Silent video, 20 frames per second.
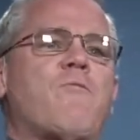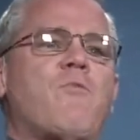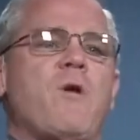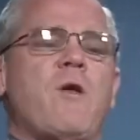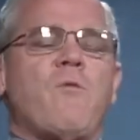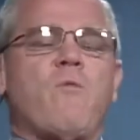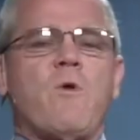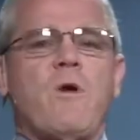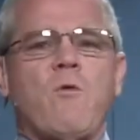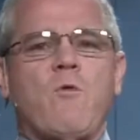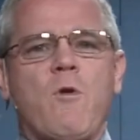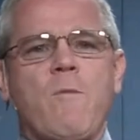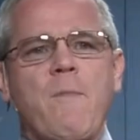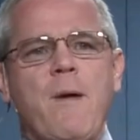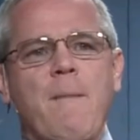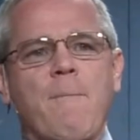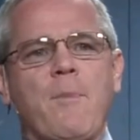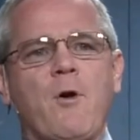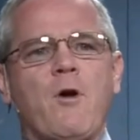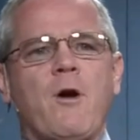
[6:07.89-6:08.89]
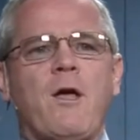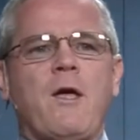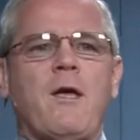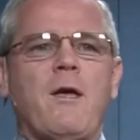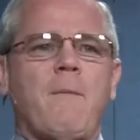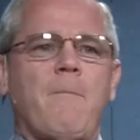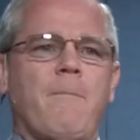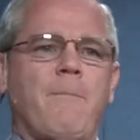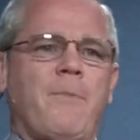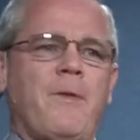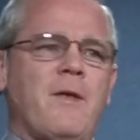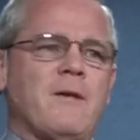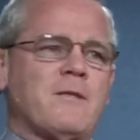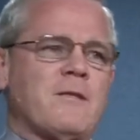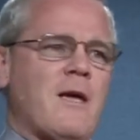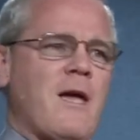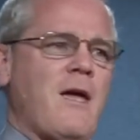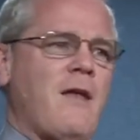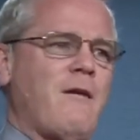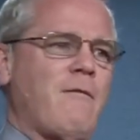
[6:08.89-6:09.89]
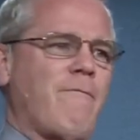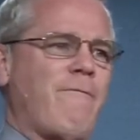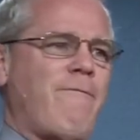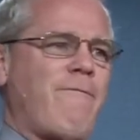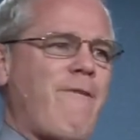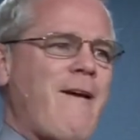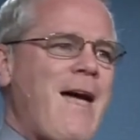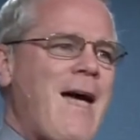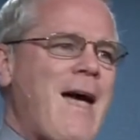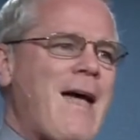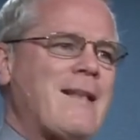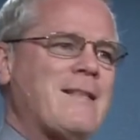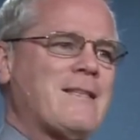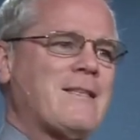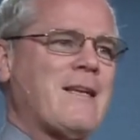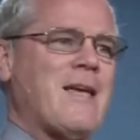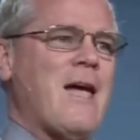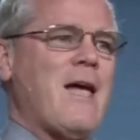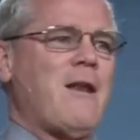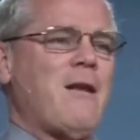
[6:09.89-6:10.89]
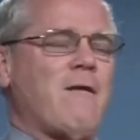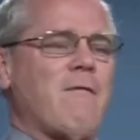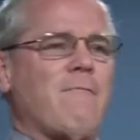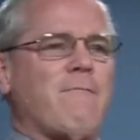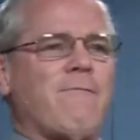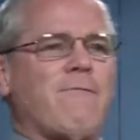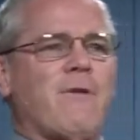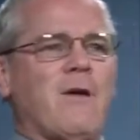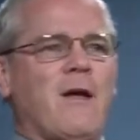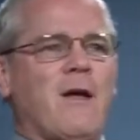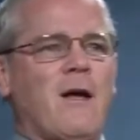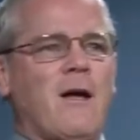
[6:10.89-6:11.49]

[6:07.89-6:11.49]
We remember him as kind of fat, kind of